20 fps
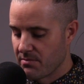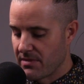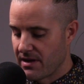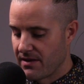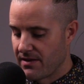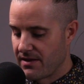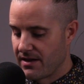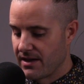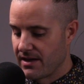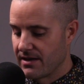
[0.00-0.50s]

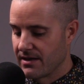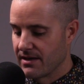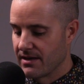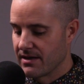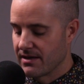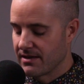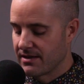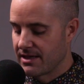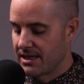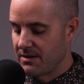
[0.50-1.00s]
and then
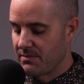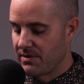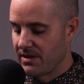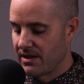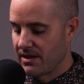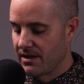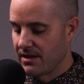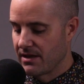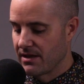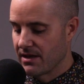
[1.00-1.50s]

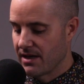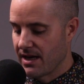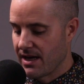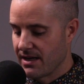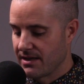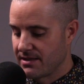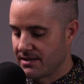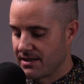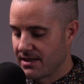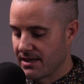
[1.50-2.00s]
keeping
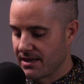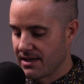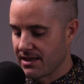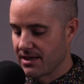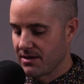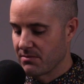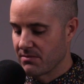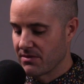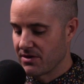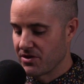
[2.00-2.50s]
a
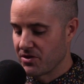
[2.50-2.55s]
team,